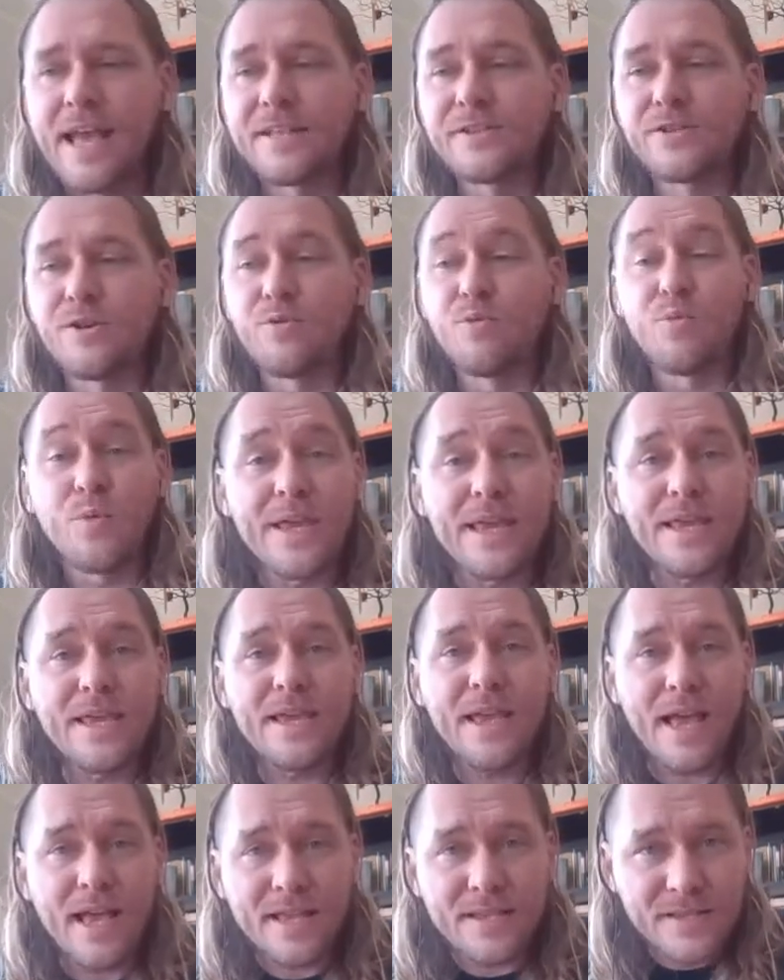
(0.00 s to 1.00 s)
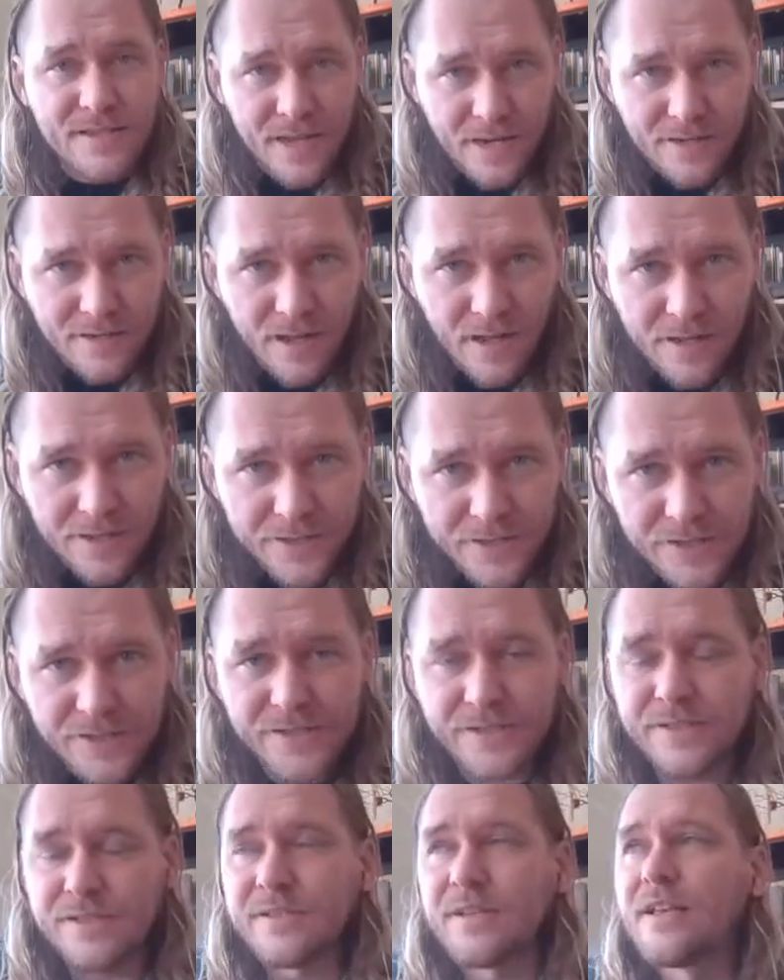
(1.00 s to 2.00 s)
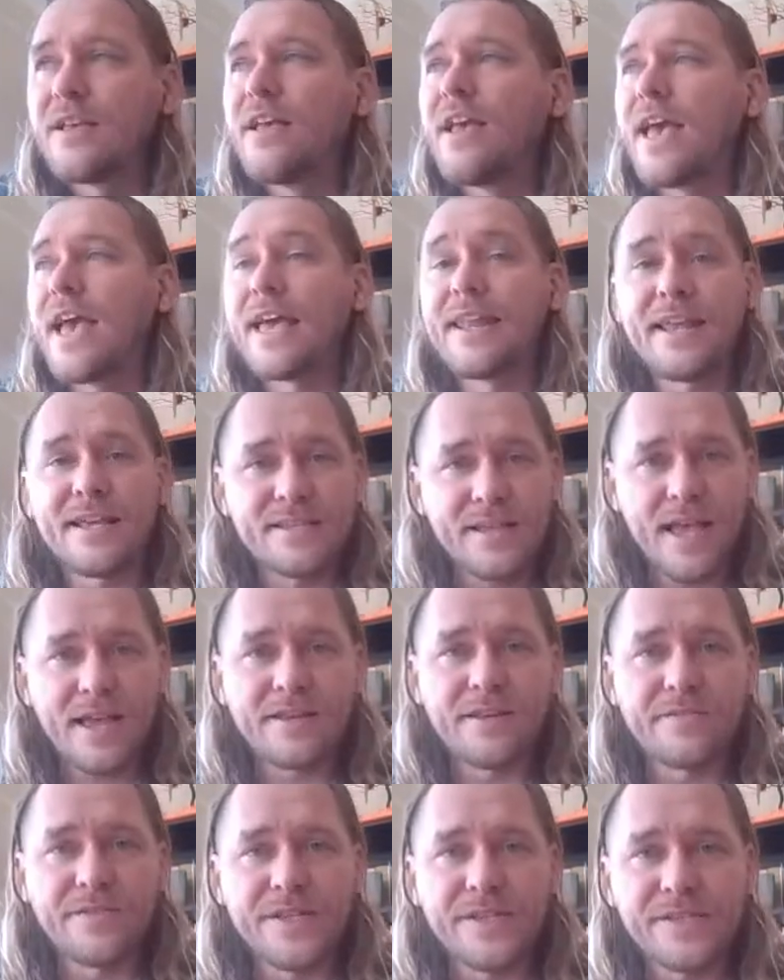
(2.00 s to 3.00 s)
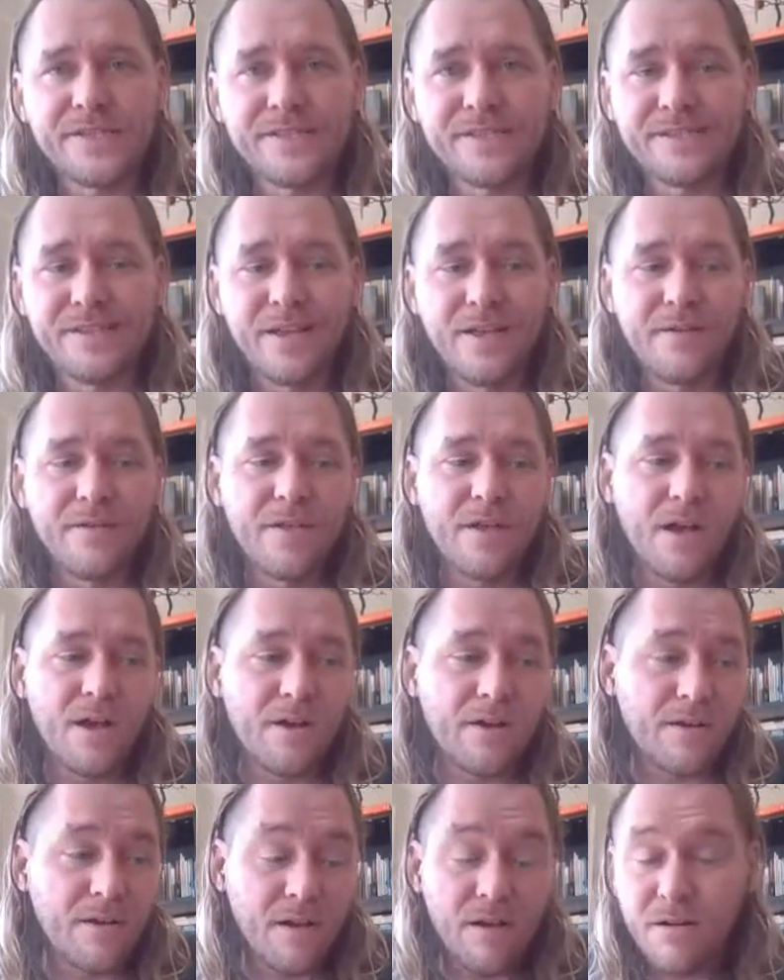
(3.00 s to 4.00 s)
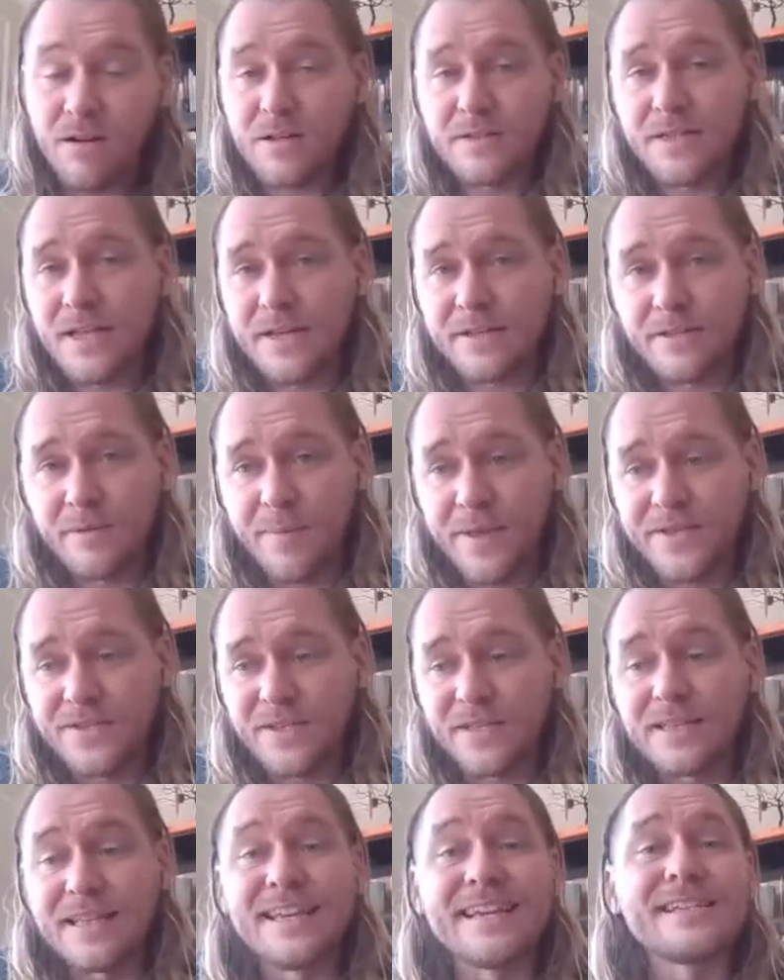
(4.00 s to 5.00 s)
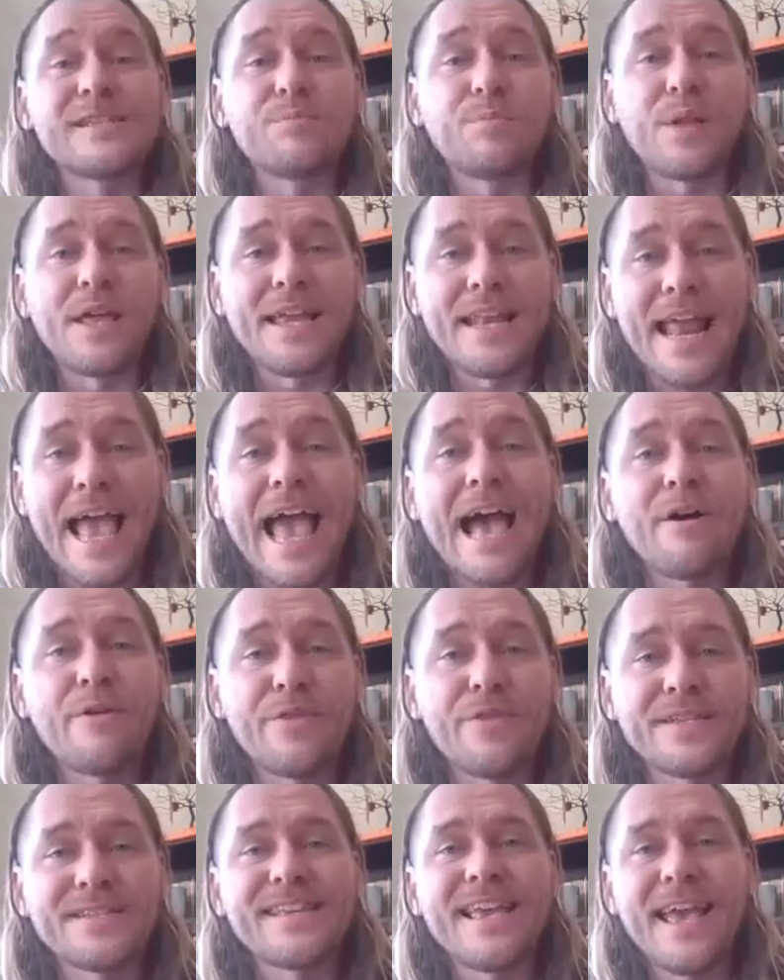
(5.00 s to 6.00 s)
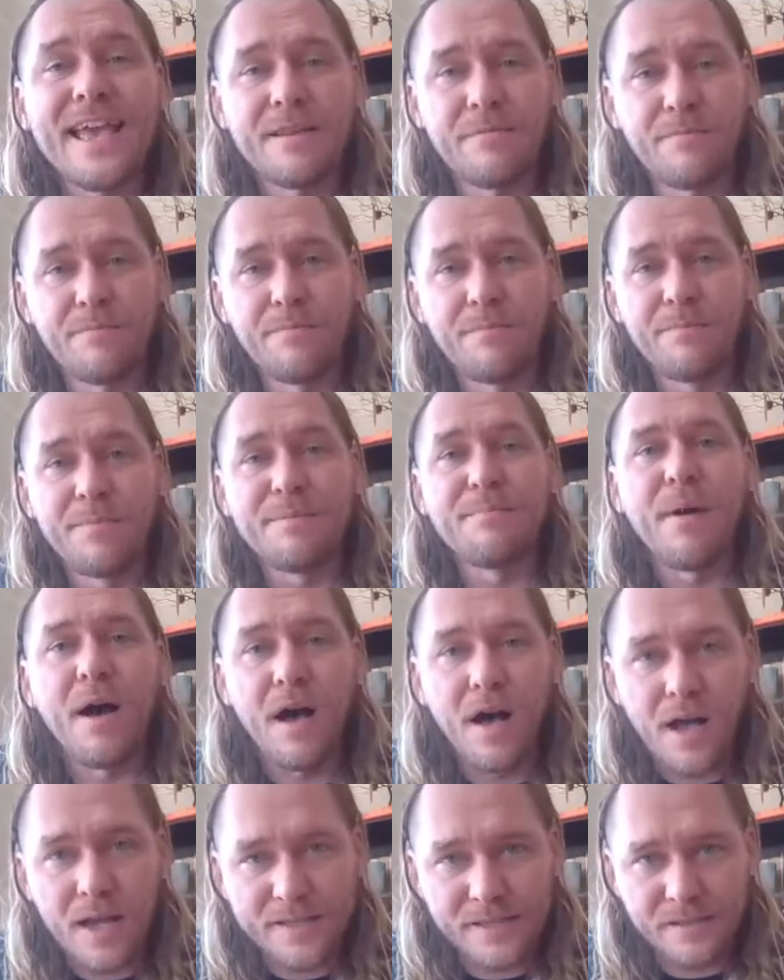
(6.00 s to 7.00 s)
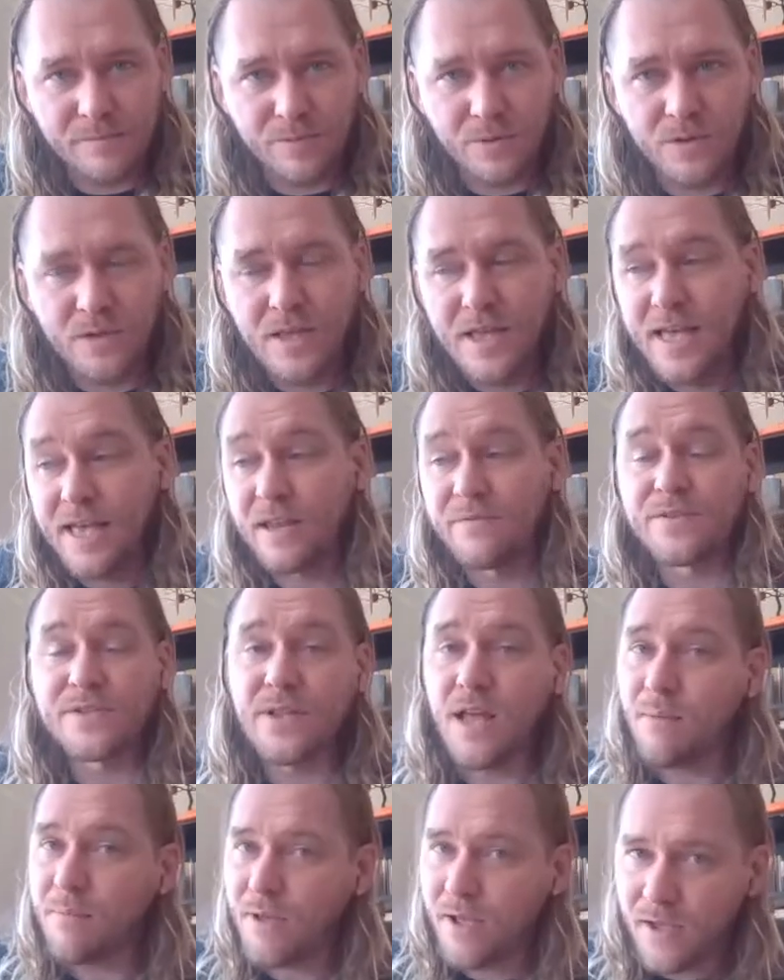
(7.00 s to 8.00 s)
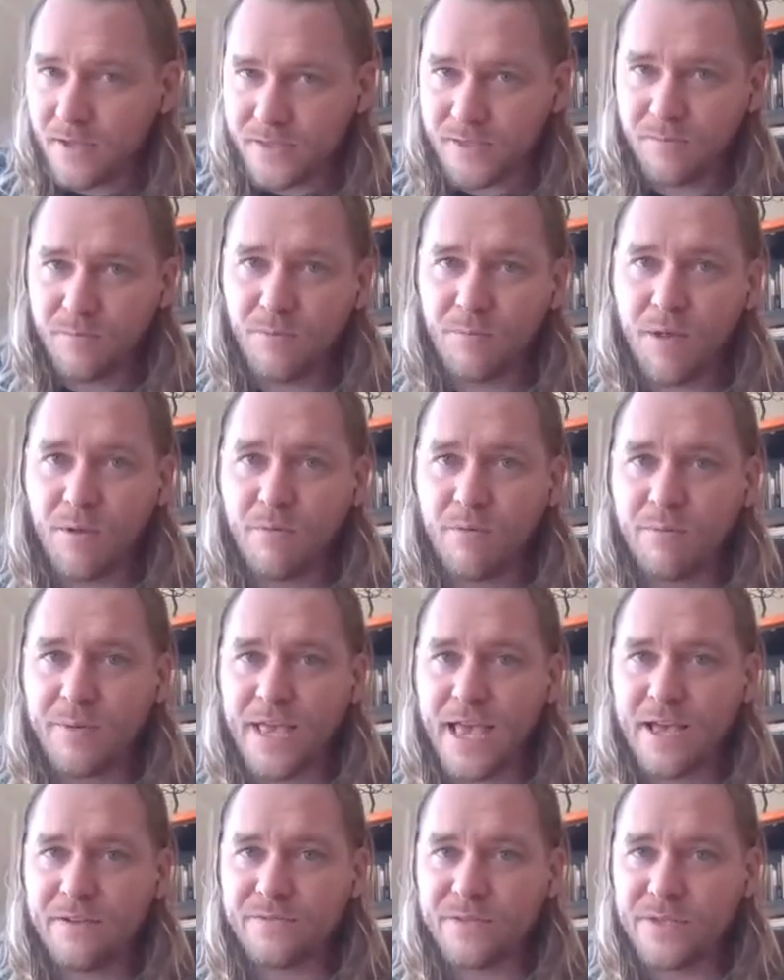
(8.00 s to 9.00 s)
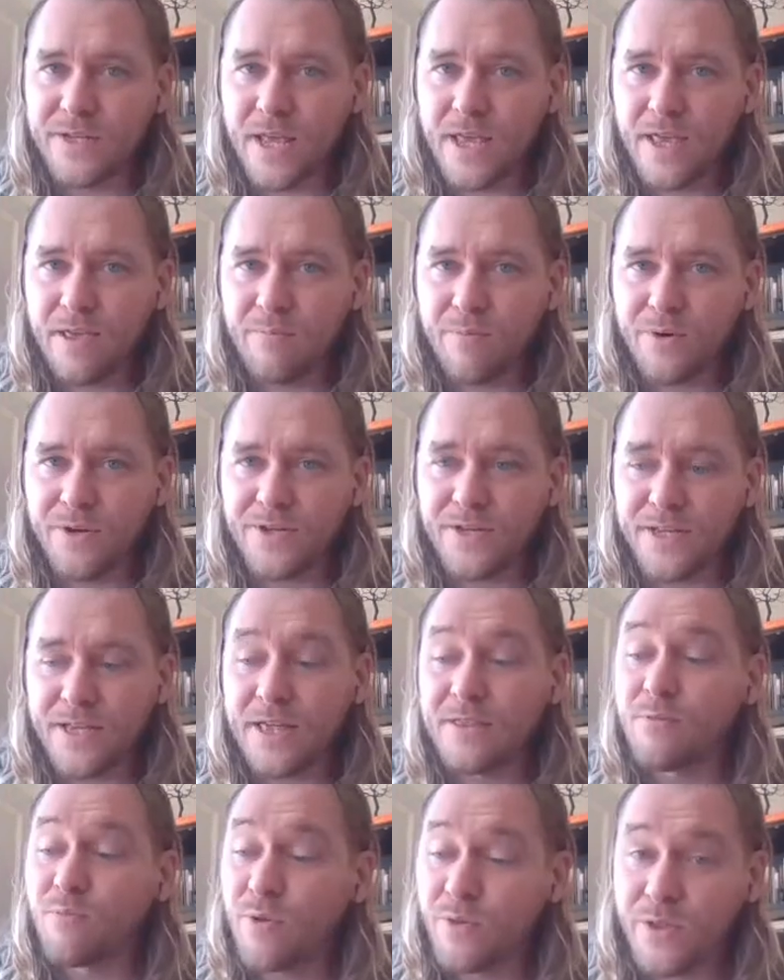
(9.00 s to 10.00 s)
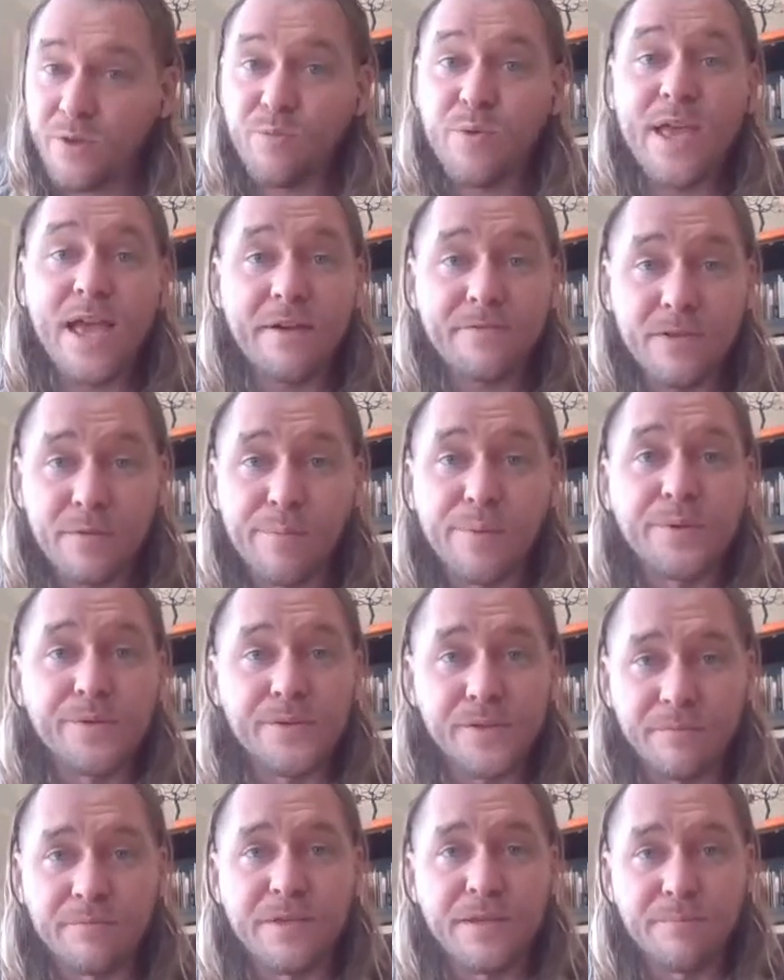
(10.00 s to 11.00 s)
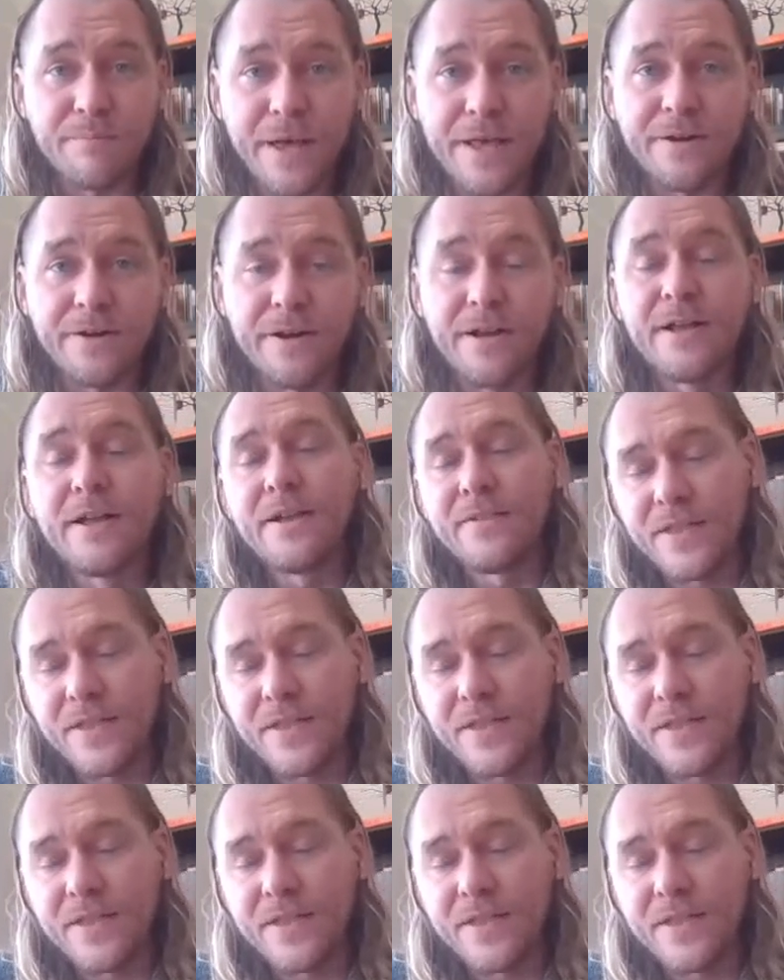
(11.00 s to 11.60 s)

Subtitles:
And so we, as technologists and as activists, are on deck to basically explain how this can be possible. And if it's not possible by what we have today putting together, well, then we have to build something better.